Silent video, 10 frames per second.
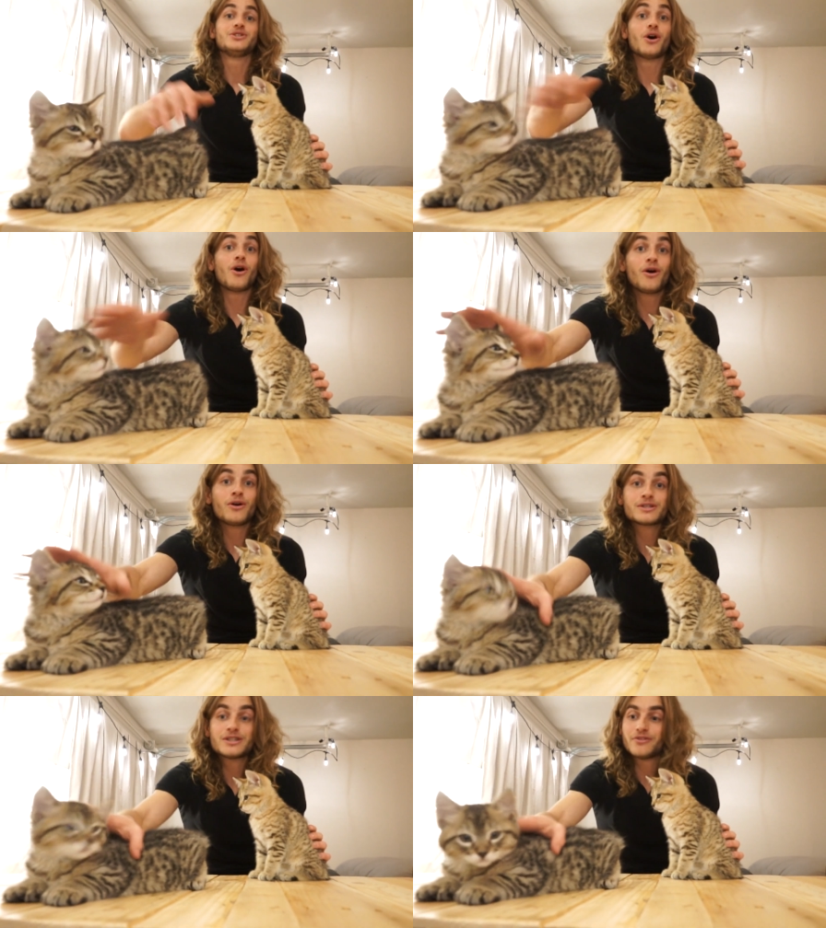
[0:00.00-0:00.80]

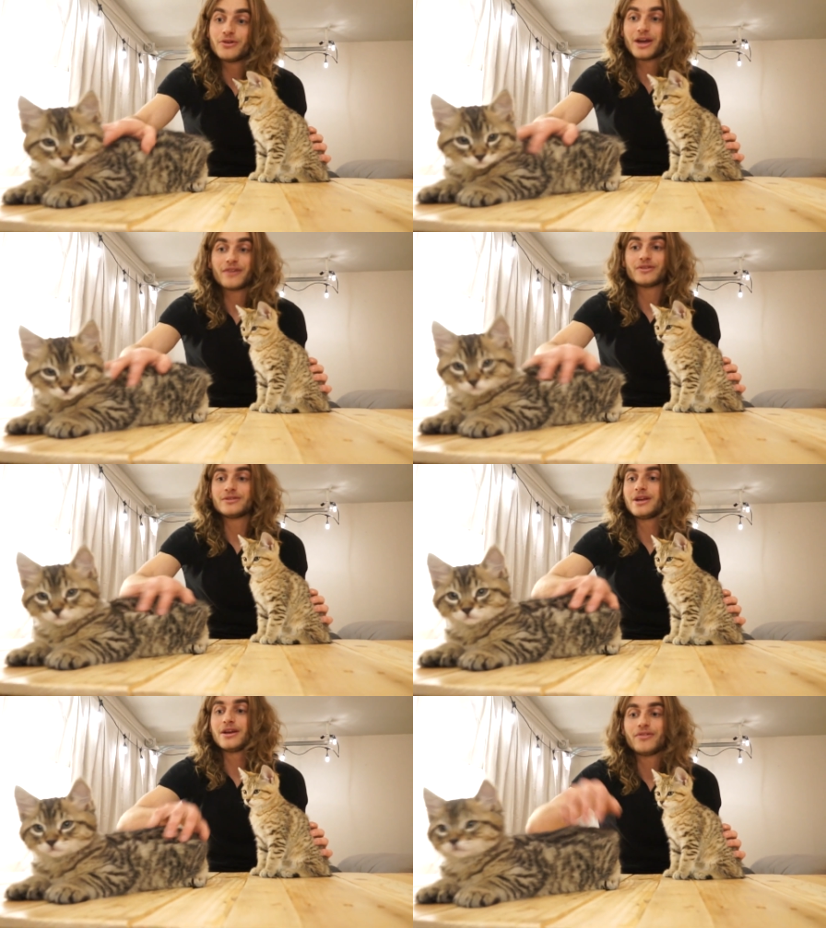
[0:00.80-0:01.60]
dogs, if you have
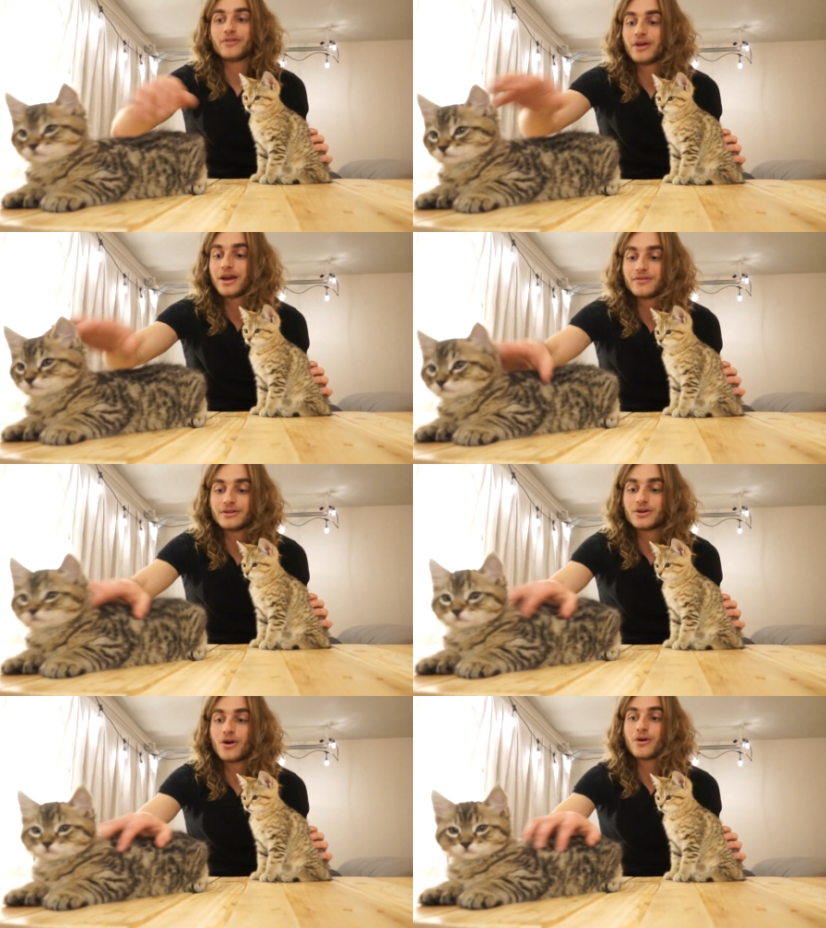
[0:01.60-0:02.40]
a
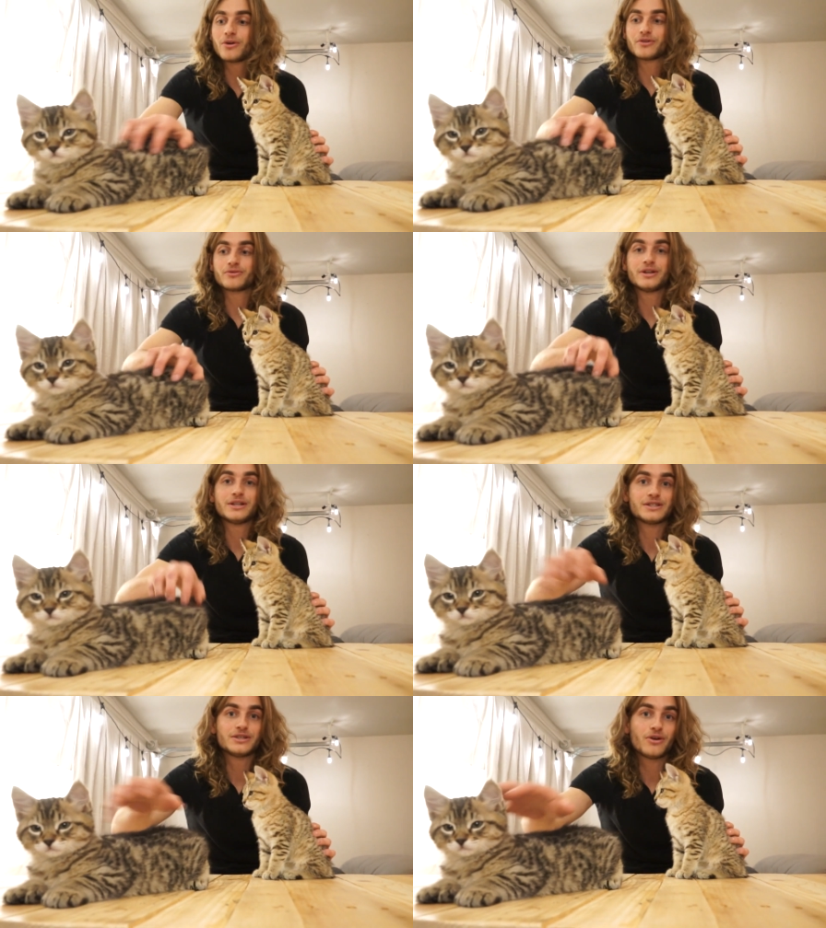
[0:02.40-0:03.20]
dog or your friend
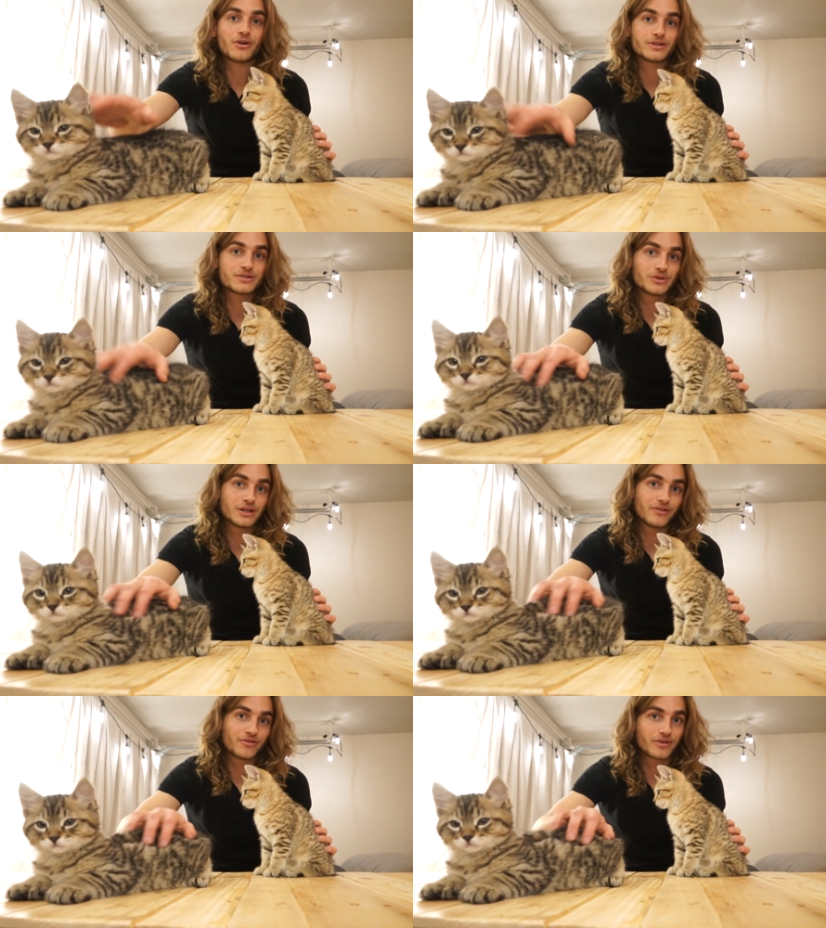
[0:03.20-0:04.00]
has a dog that's
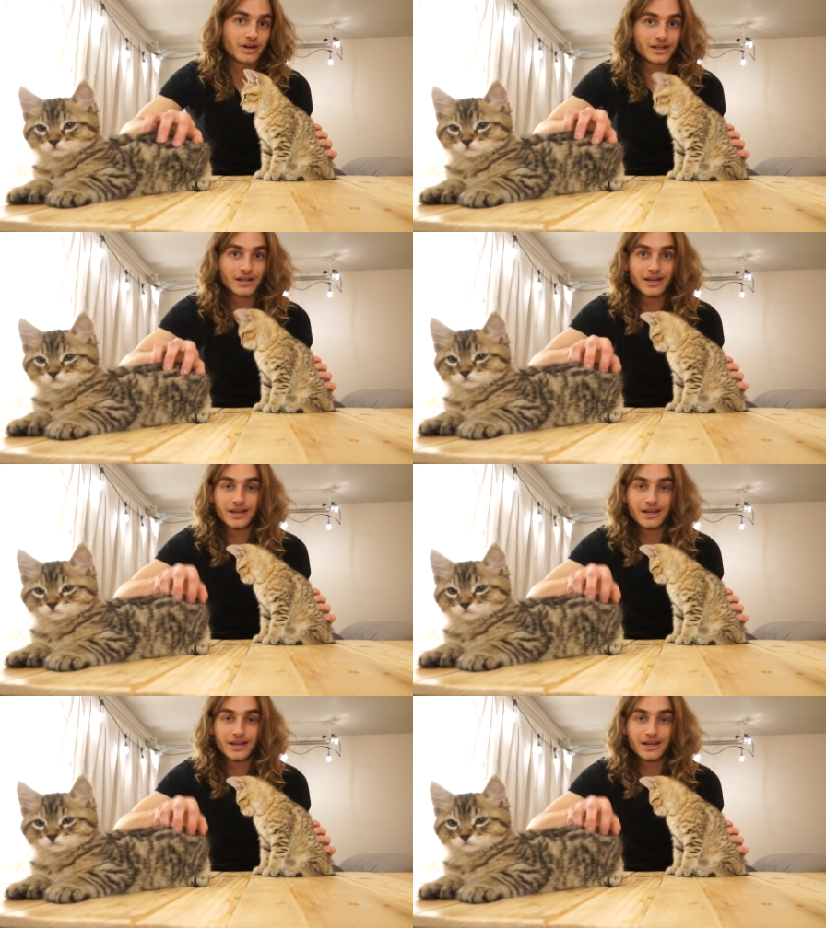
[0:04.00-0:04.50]
really friendly,